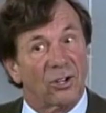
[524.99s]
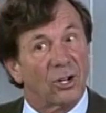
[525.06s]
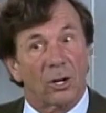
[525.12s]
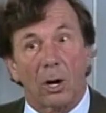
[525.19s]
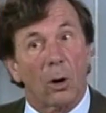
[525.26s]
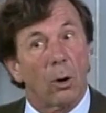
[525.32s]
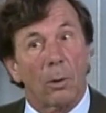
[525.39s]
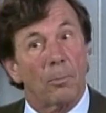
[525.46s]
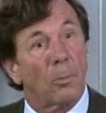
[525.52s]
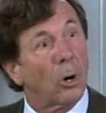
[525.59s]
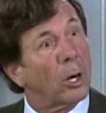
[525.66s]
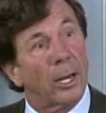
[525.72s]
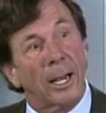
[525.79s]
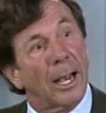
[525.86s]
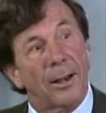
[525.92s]
you know,
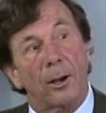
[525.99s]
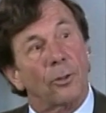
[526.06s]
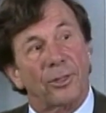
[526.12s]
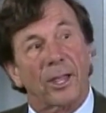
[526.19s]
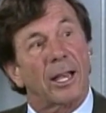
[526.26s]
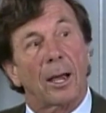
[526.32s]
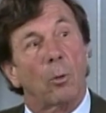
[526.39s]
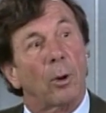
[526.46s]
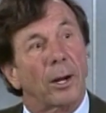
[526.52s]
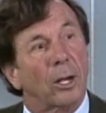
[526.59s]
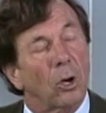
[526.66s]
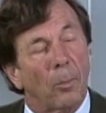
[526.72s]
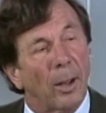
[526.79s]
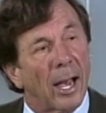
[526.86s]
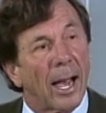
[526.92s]
Marty, I don't think I want to
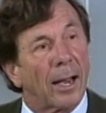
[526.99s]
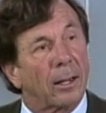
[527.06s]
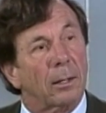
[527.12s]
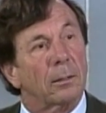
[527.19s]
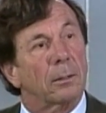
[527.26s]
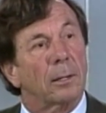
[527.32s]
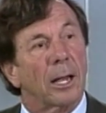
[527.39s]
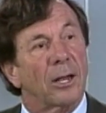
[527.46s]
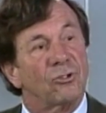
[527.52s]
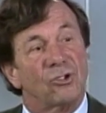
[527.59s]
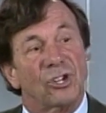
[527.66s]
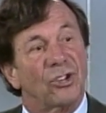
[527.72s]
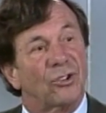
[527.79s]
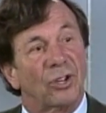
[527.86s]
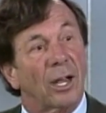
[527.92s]
go back. And
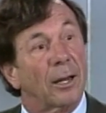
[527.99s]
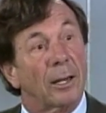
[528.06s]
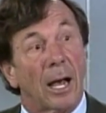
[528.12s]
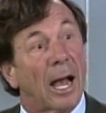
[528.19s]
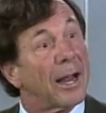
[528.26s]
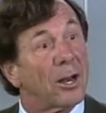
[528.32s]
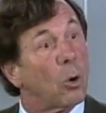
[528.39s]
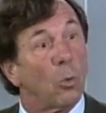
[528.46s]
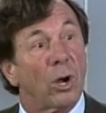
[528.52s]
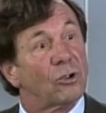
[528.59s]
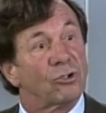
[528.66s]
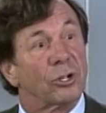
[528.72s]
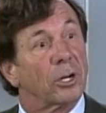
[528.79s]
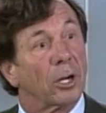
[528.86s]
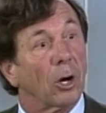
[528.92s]
she said, I don't
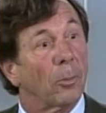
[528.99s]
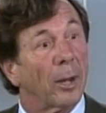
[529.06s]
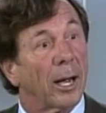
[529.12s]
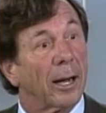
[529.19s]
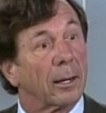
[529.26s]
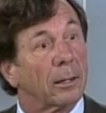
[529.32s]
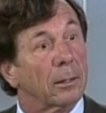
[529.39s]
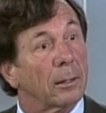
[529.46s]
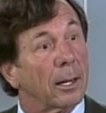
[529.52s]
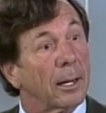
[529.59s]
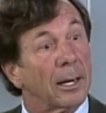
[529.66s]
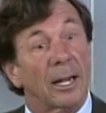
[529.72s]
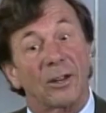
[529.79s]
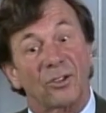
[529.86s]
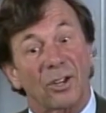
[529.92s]
want you to go back.
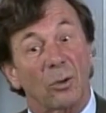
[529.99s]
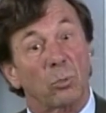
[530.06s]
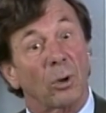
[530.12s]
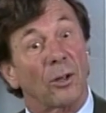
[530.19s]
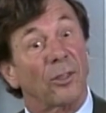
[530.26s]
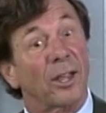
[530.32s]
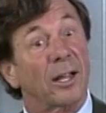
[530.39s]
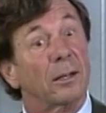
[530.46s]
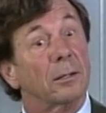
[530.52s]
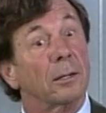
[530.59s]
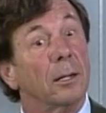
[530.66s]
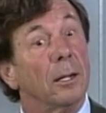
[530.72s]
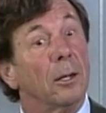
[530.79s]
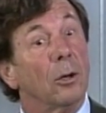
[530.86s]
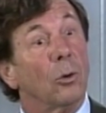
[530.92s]
And I said, well, then
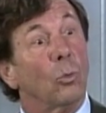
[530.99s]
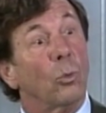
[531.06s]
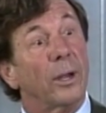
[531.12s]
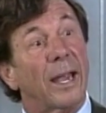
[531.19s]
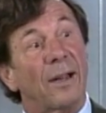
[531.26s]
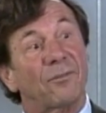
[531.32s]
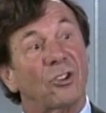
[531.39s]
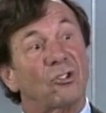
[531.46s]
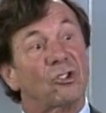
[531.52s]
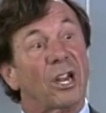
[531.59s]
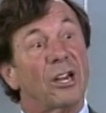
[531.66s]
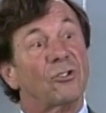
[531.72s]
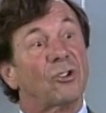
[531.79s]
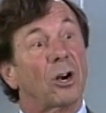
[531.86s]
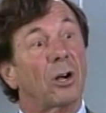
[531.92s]
we have to
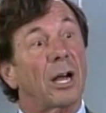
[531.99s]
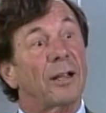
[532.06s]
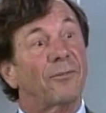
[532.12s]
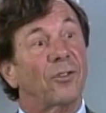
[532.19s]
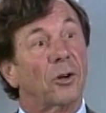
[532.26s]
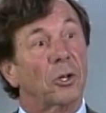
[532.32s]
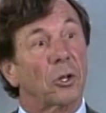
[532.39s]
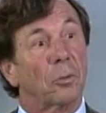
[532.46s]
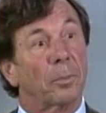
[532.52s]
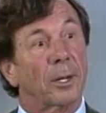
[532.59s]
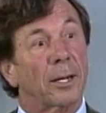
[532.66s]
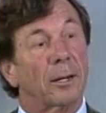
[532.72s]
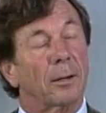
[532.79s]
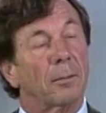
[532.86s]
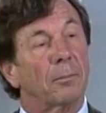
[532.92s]
change our life a little
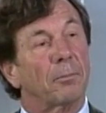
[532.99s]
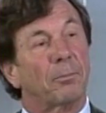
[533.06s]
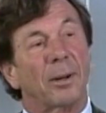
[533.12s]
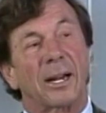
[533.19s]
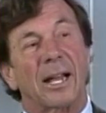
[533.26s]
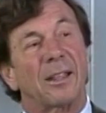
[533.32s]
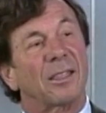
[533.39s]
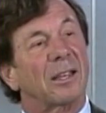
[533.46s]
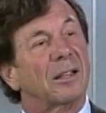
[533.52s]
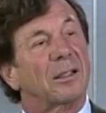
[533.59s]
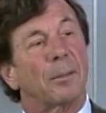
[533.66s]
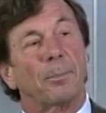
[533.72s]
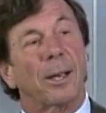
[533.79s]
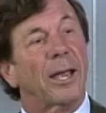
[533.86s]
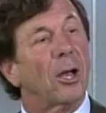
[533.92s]
bit, but I think
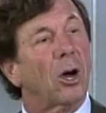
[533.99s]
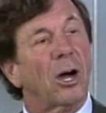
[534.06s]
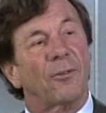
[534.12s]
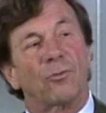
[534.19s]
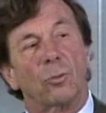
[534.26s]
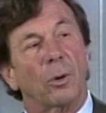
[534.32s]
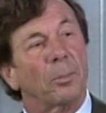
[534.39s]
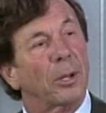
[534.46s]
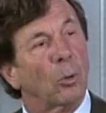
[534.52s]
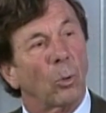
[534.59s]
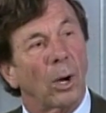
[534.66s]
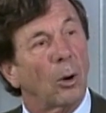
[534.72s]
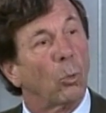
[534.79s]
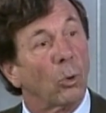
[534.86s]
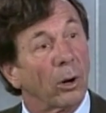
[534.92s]
the payoff will be
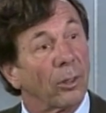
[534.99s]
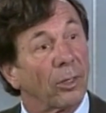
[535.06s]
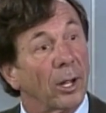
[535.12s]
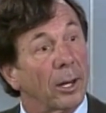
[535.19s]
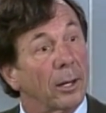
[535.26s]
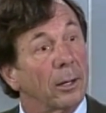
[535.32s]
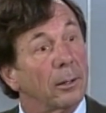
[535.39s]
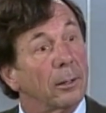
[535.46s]
well worth it.